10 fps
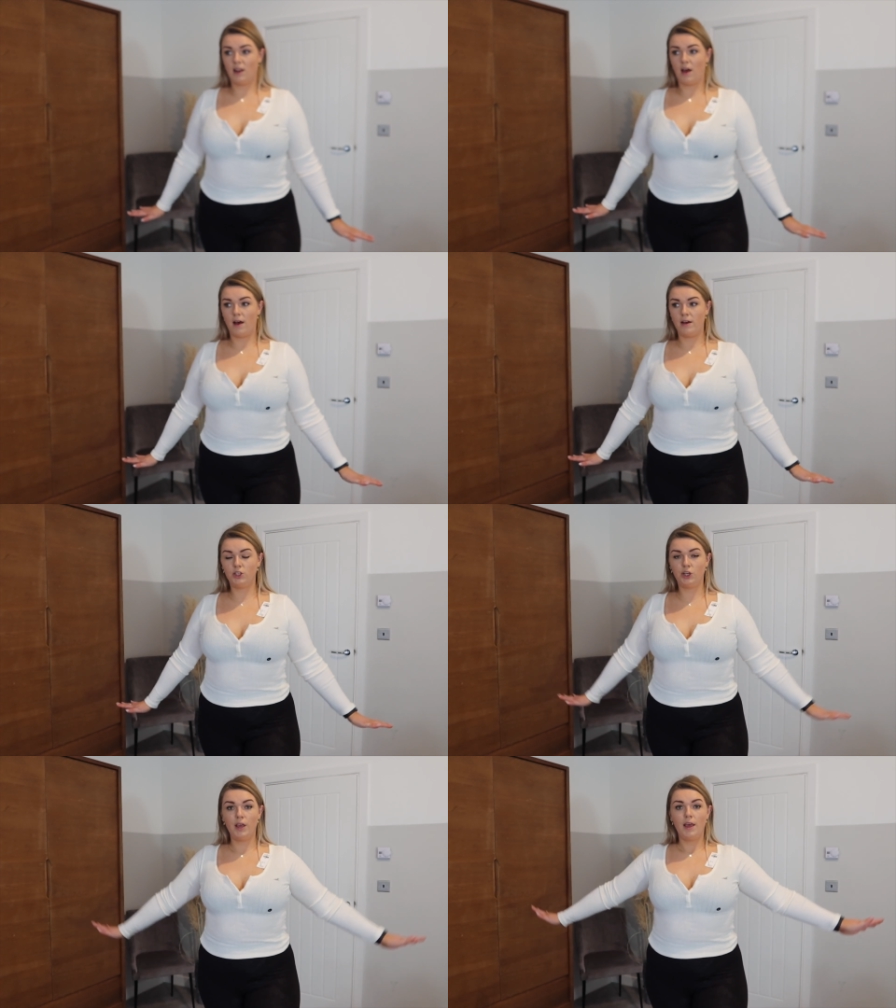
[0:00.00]

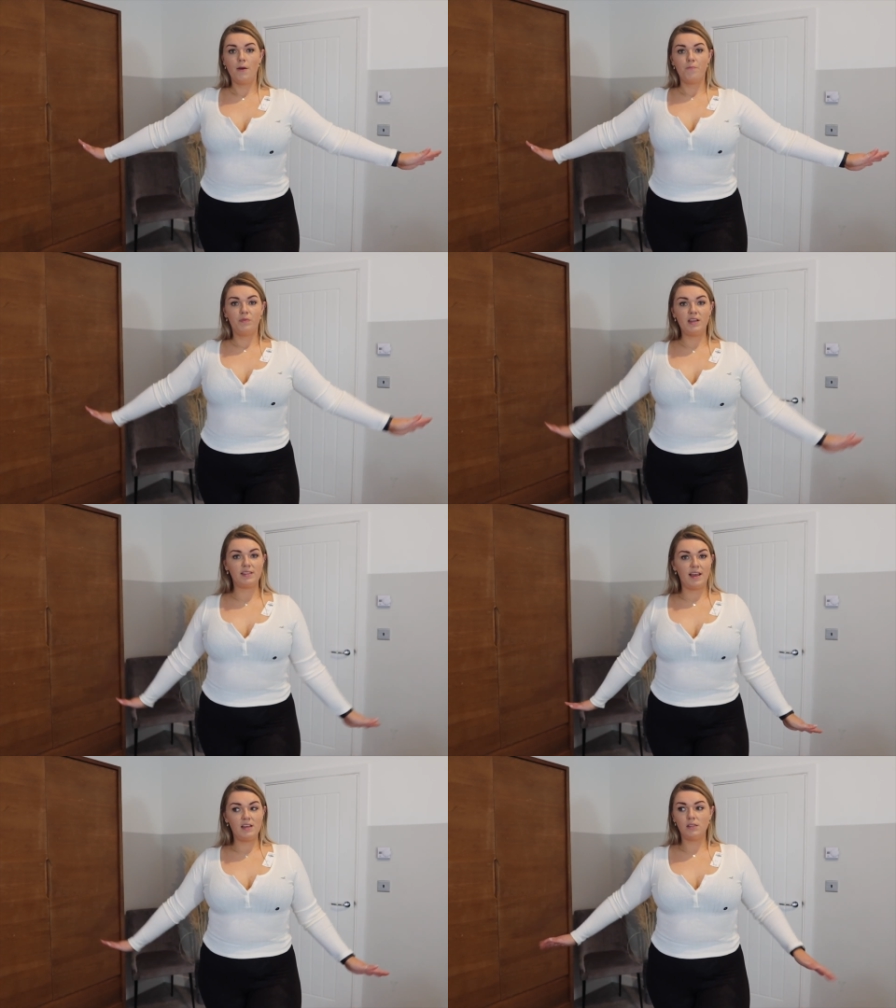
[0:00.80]
large.
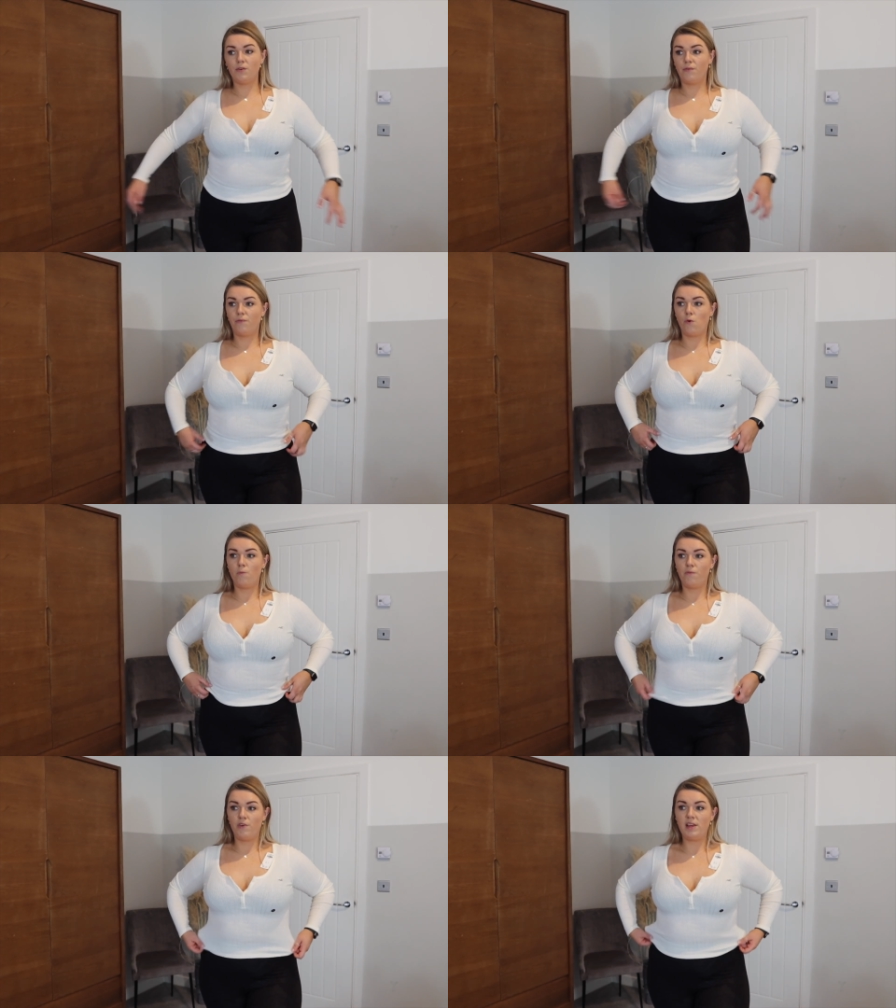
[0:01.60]
This is
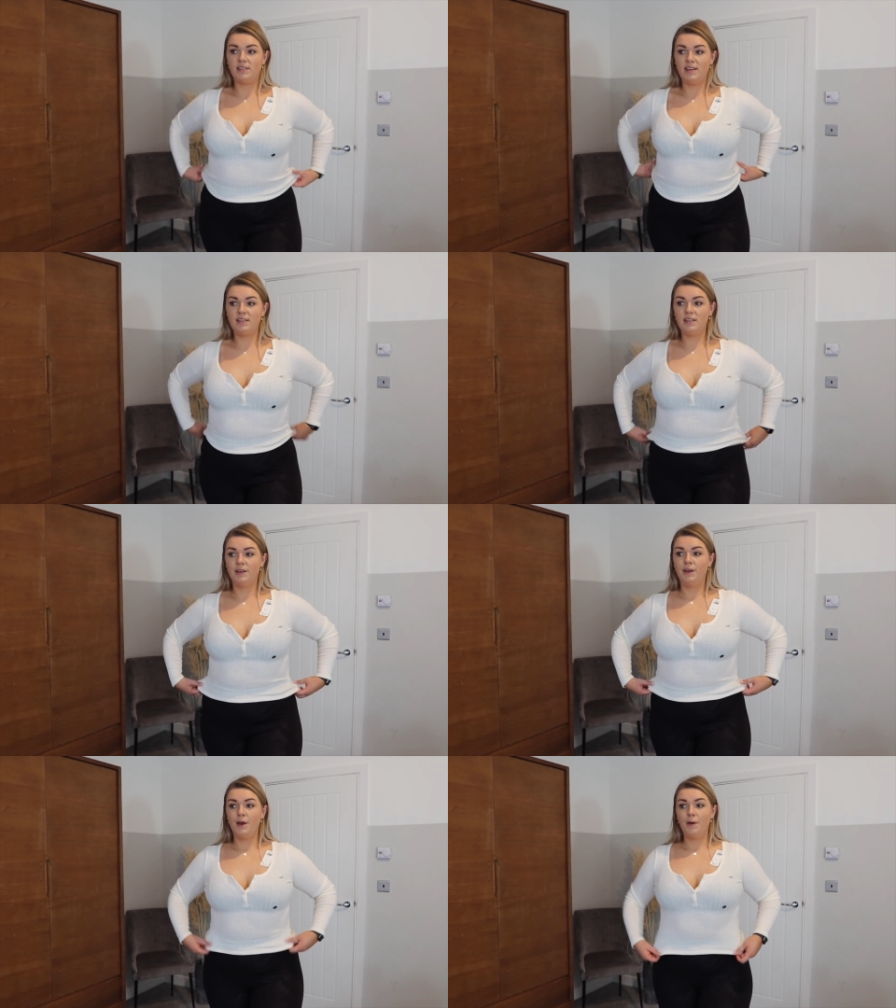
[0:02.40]
form-fitted,
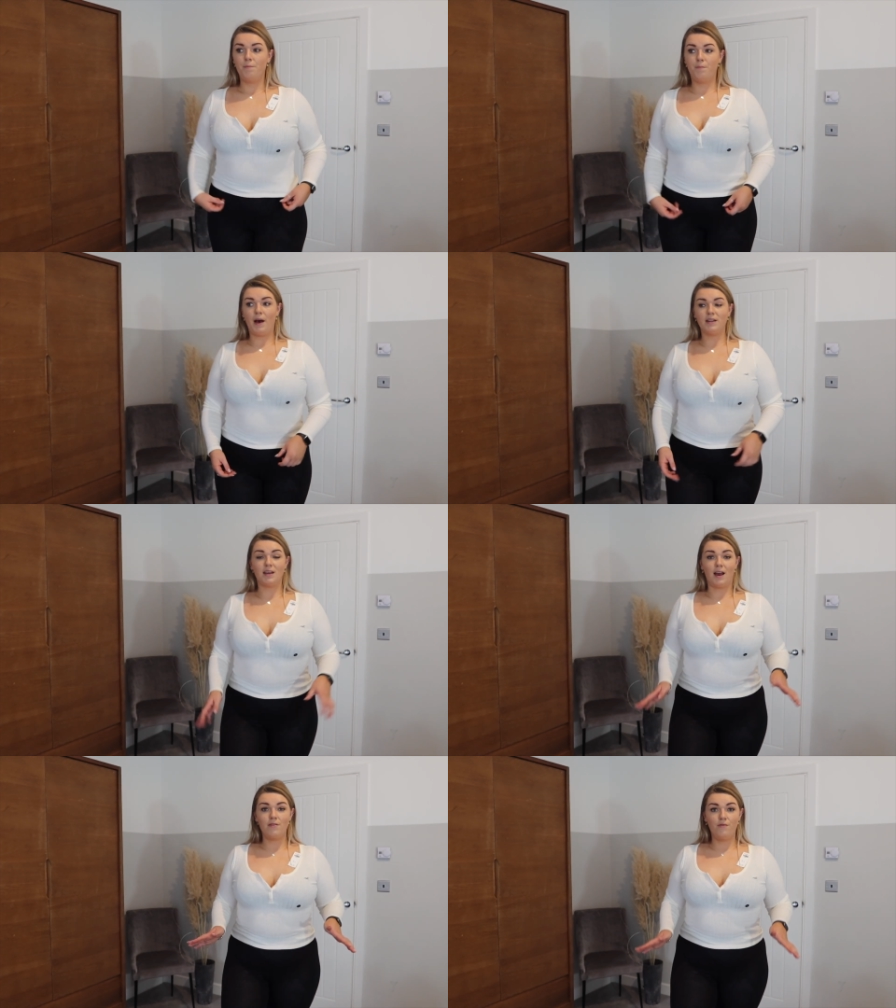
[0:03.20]

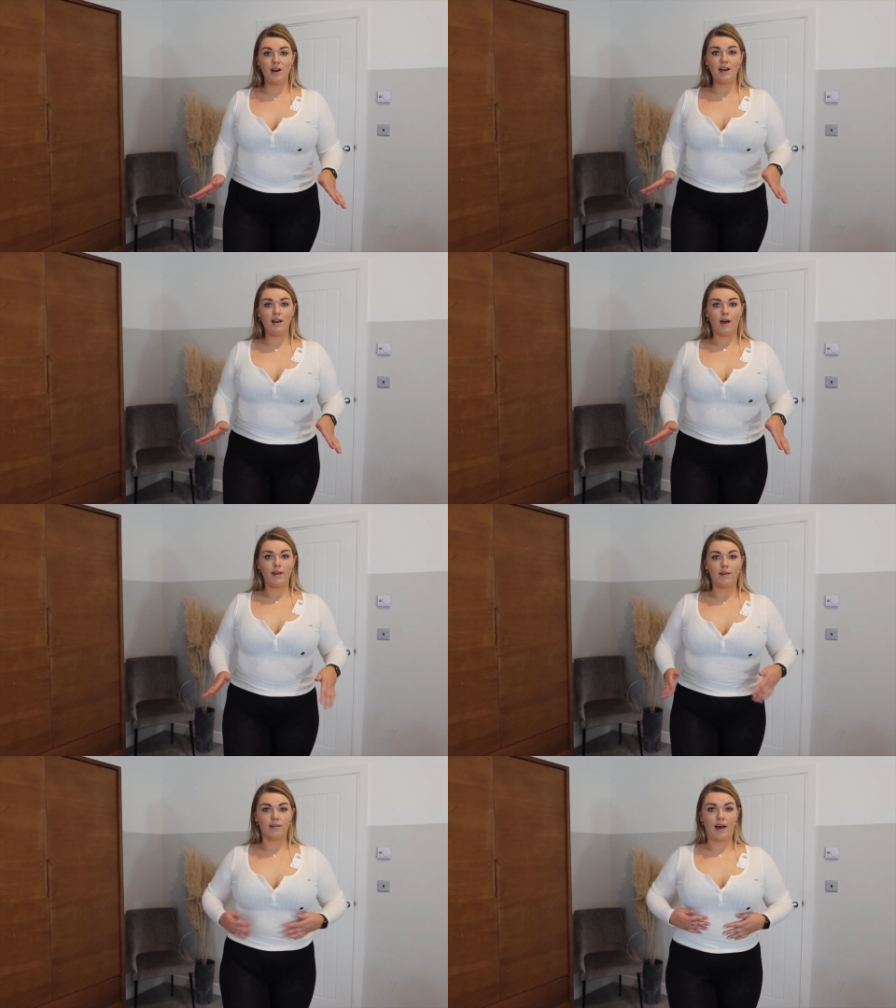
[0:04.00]
but I really
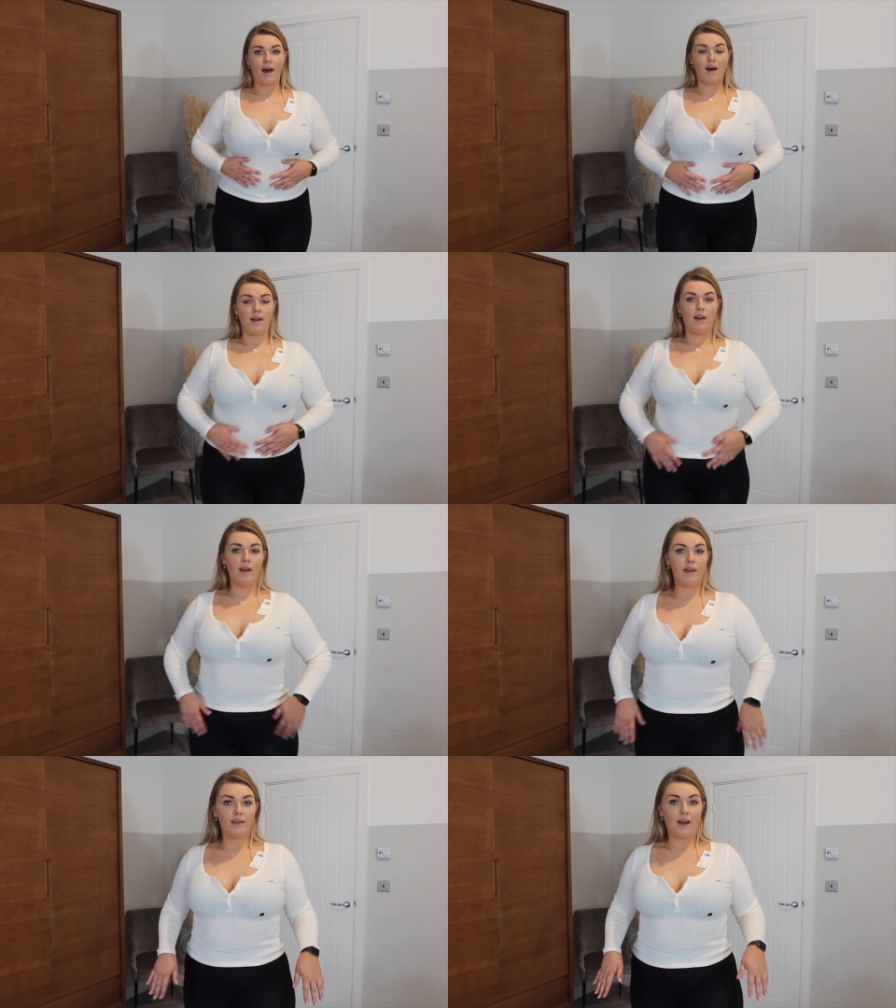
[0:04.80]
like that.
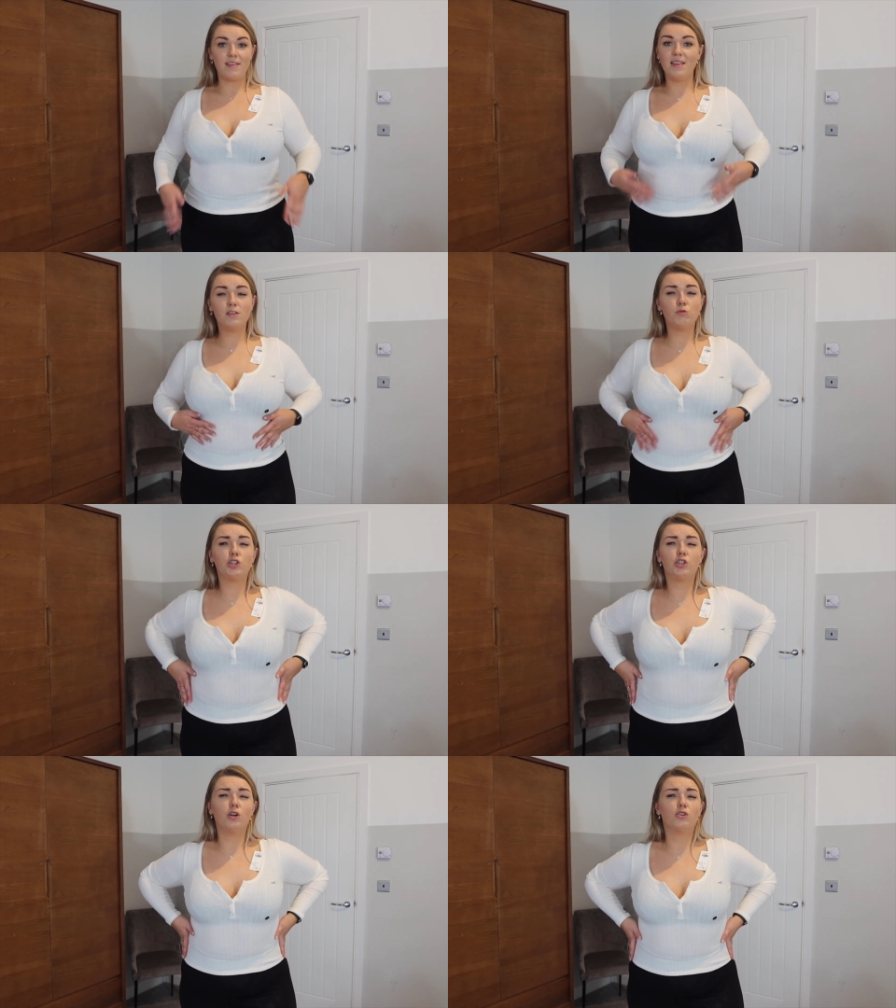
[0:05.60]
I think this will
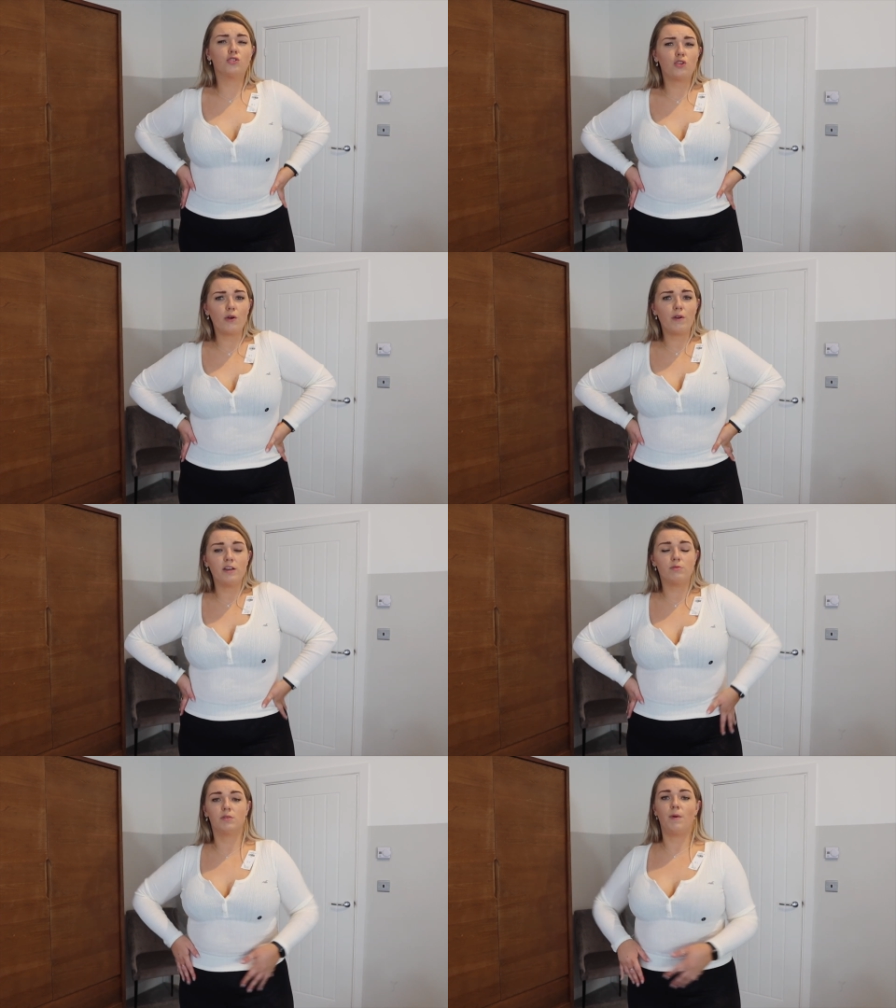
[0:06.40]
just look so
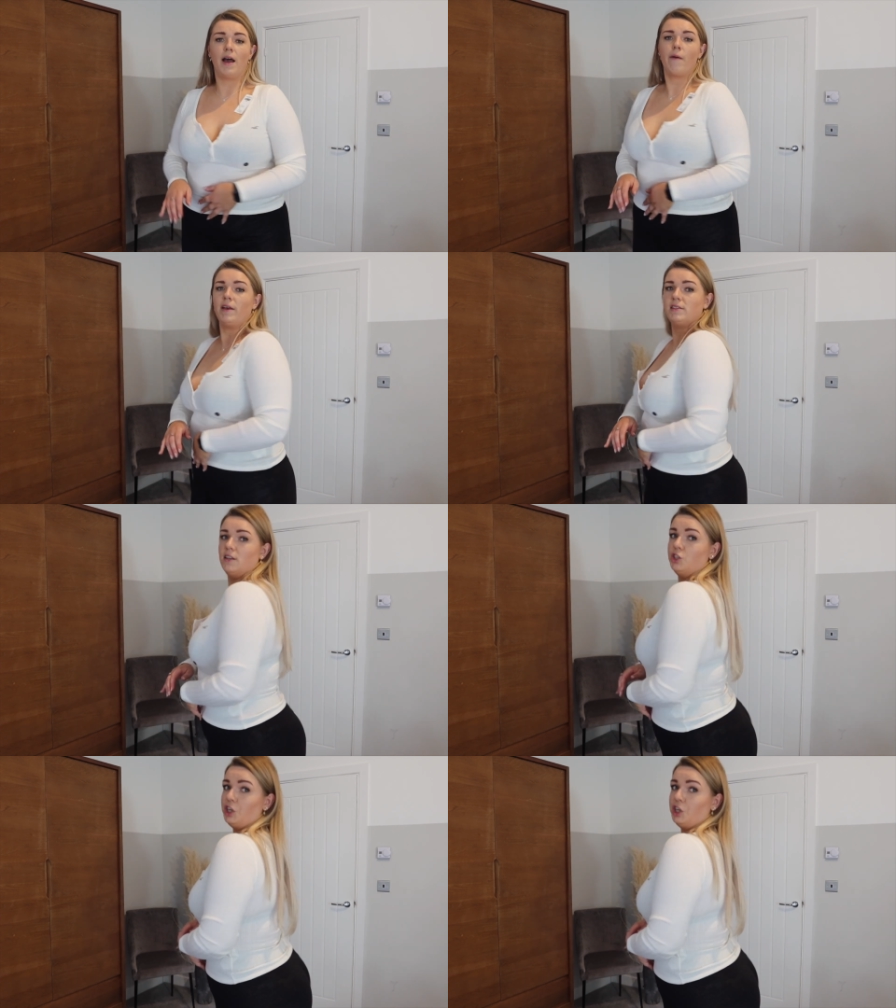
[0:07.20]
nice with some high-waisted